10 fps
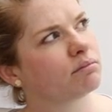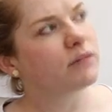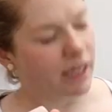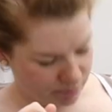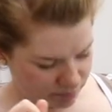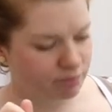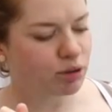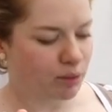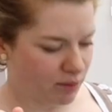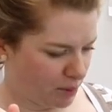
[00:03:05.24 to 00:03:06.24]
Yeah,
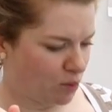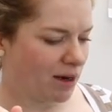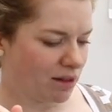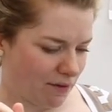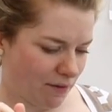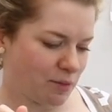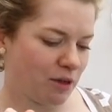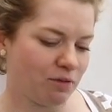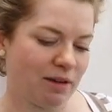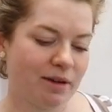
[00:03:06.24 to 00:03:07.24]
probably more money than I've ever
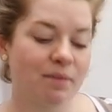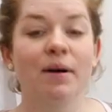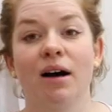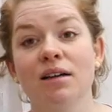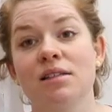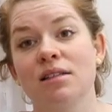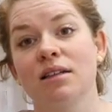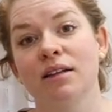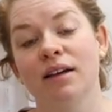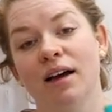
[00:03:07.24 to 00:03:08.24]
spent on fabric, but
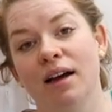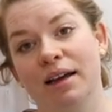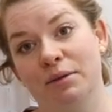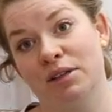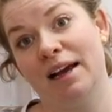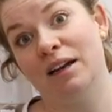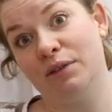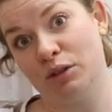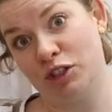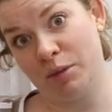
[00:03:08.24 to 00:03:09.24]
it was a hell of
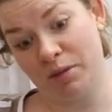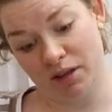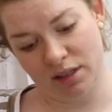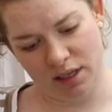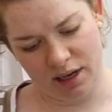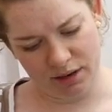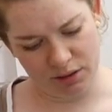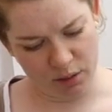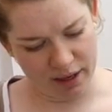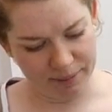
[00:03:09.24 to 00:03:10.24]
a lot cheaper than I'd seen it
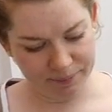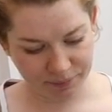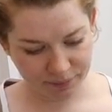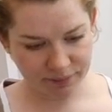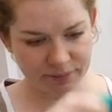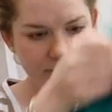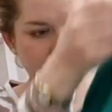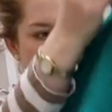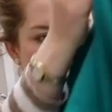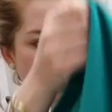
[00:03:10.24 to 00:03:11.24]
elsewhere.
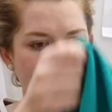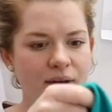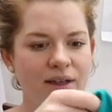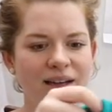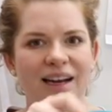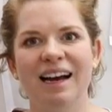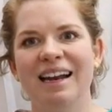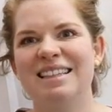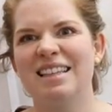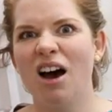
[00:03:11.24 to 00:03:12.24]
And
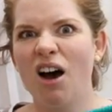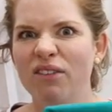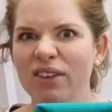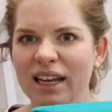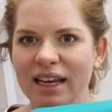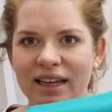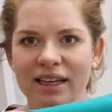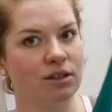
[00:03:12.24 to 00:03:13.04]
it's lovely.